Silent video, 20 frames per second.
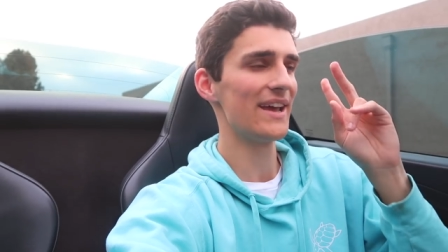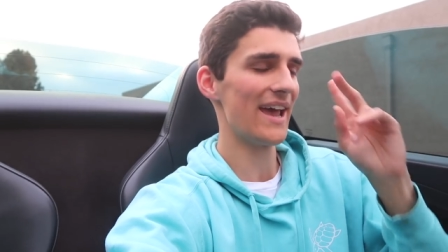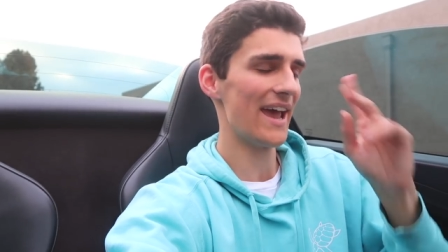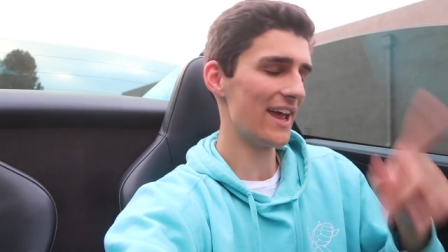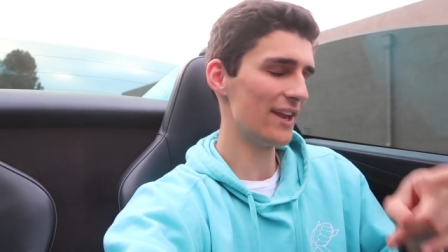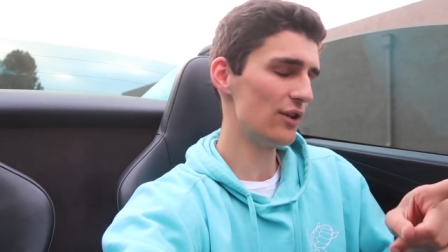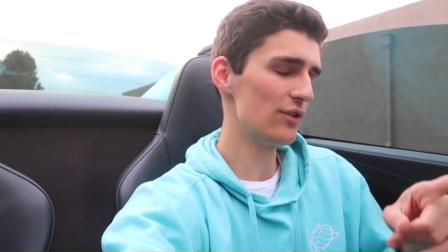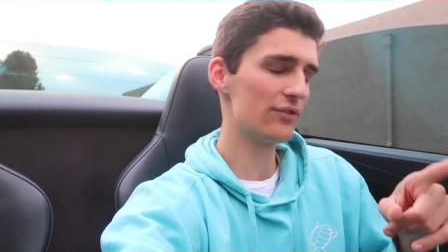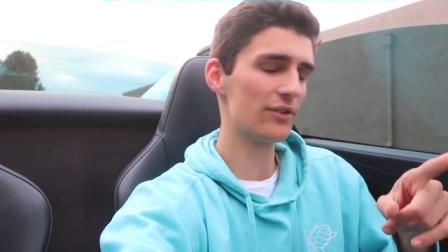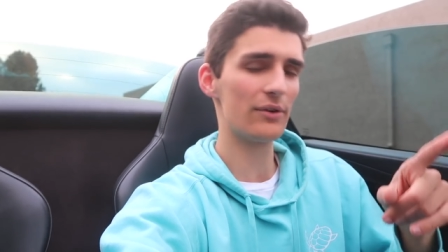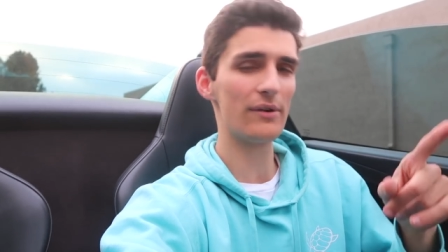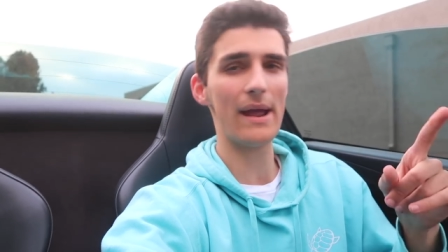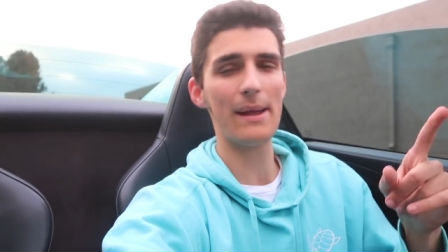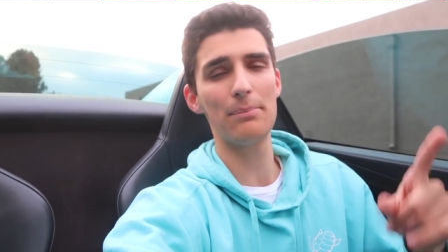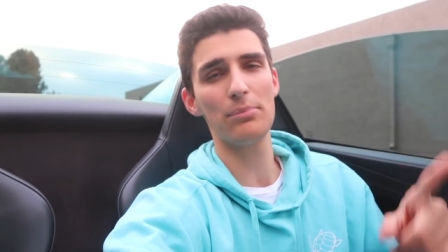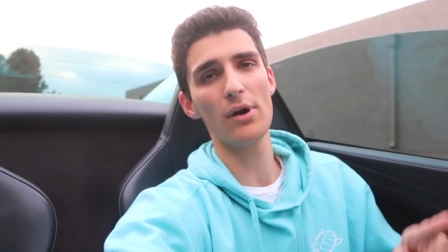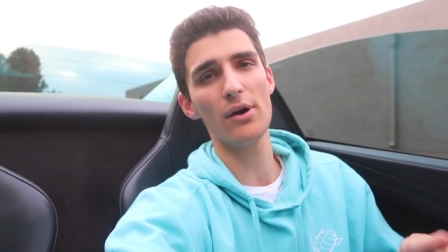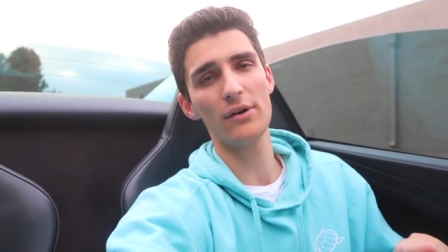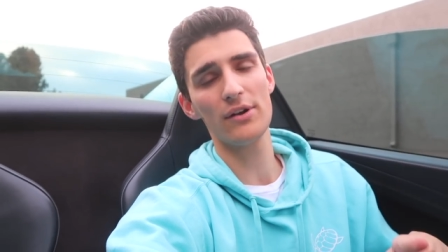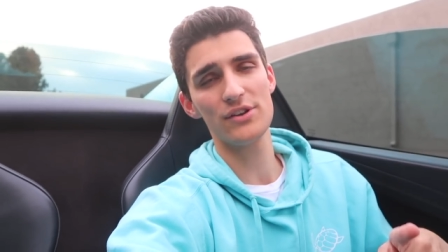and use a
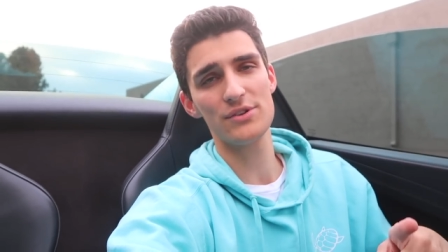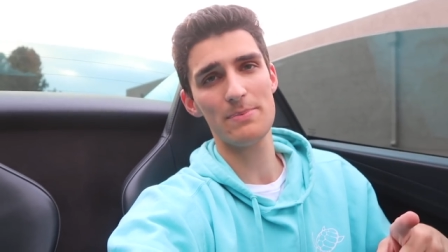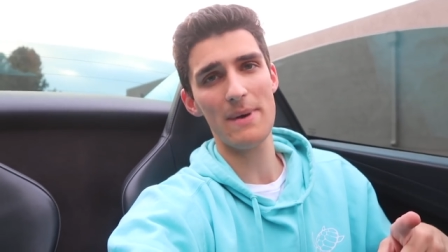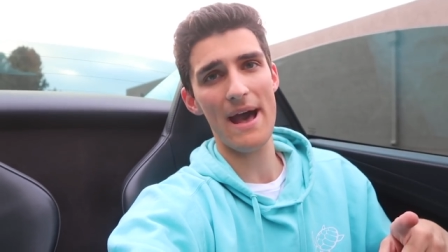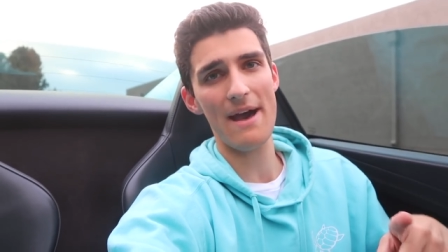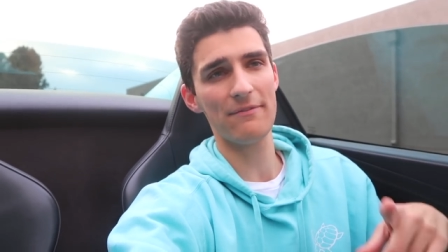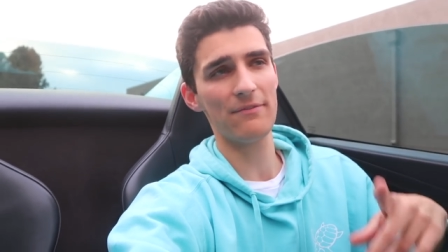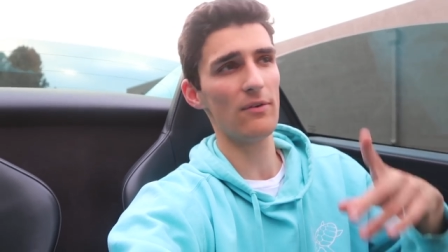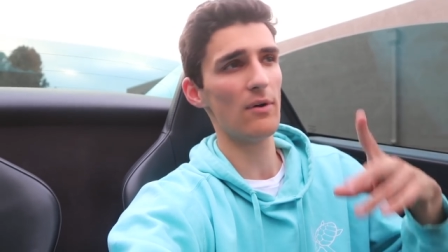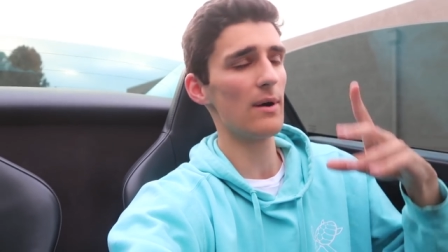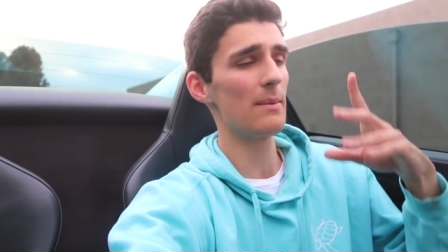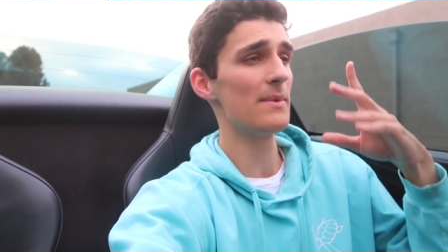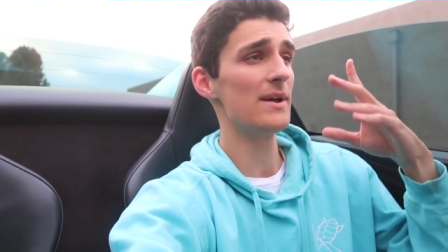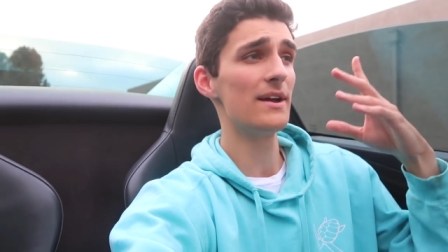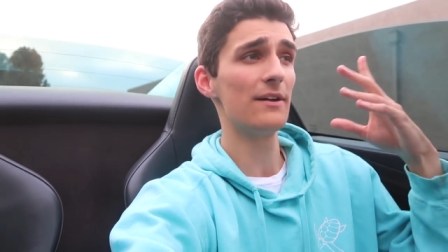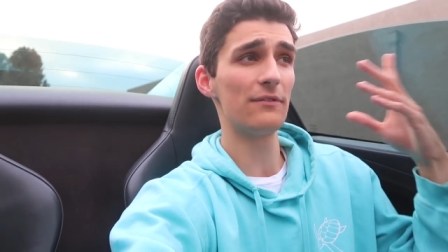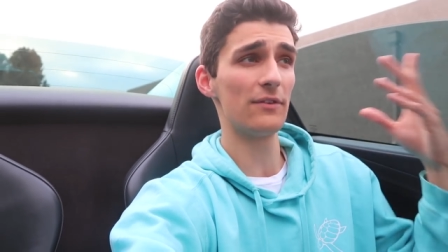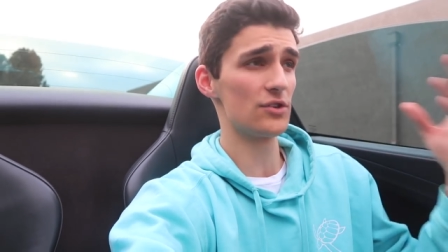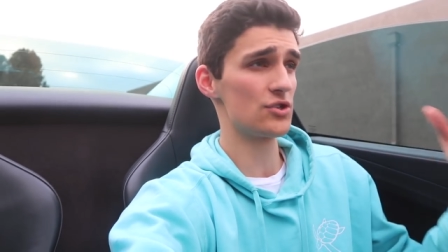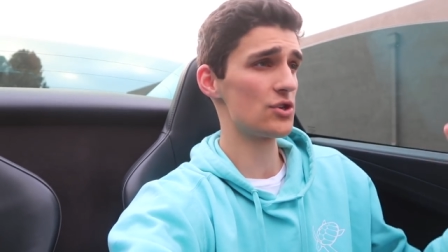great brokerage platform
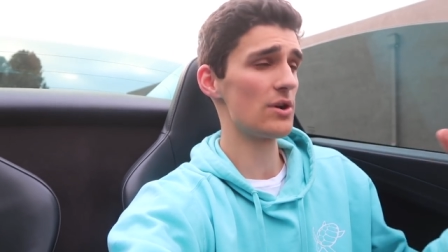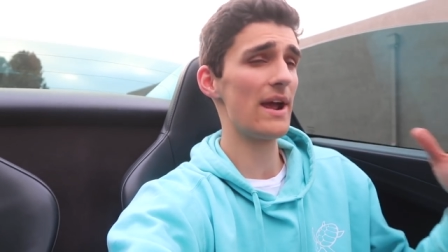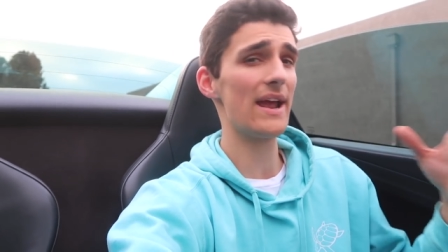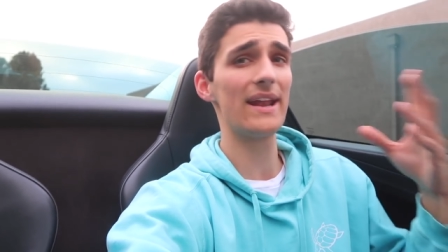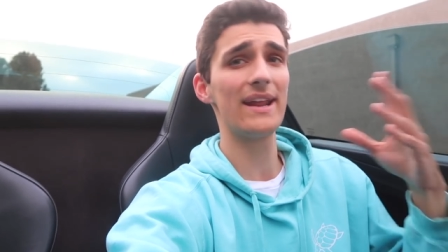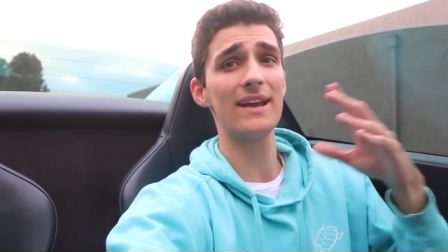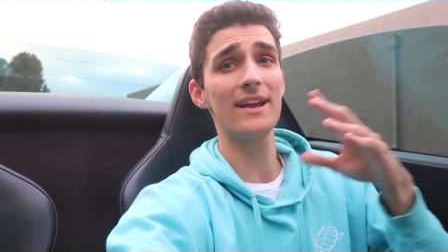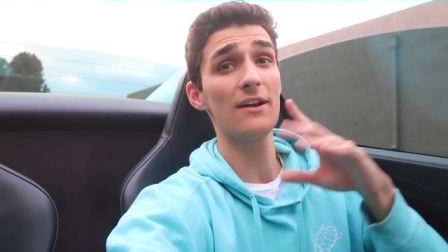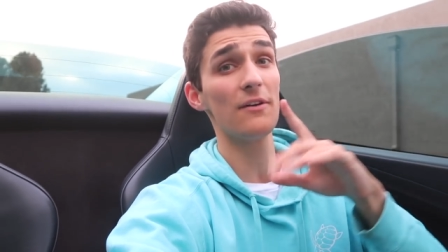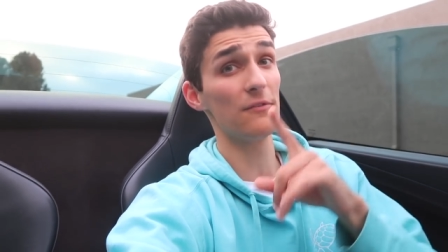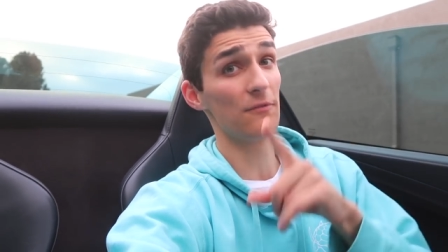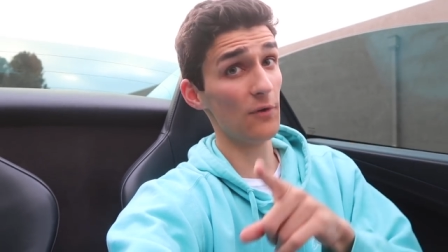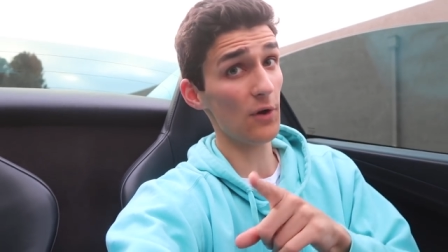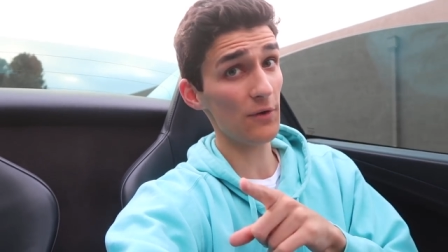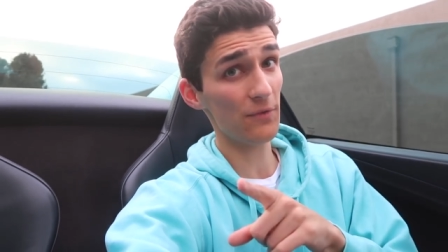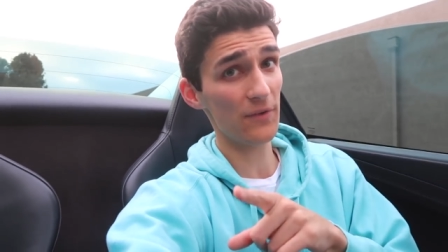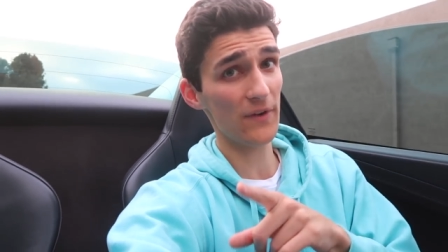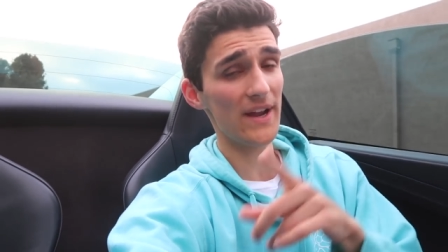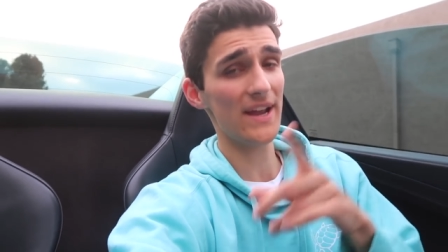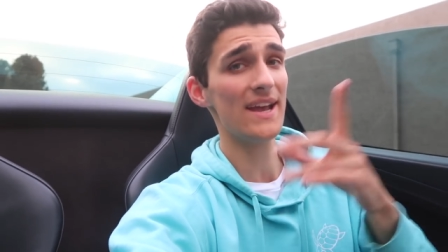for trading
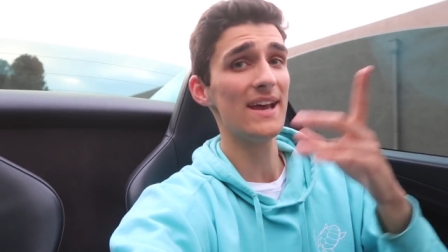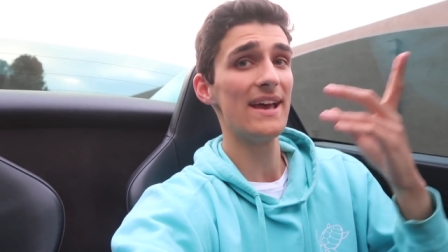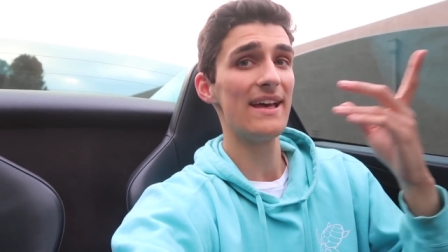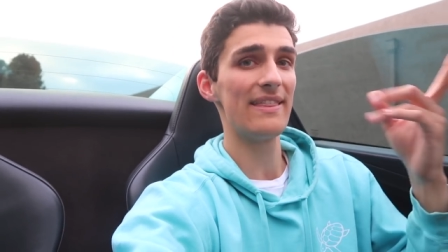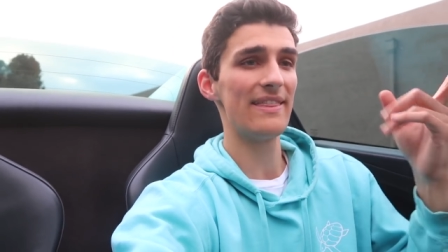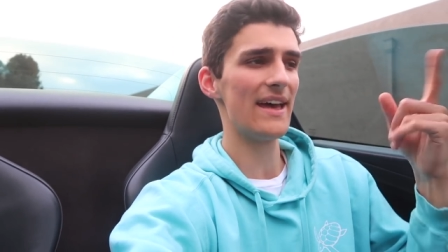for free,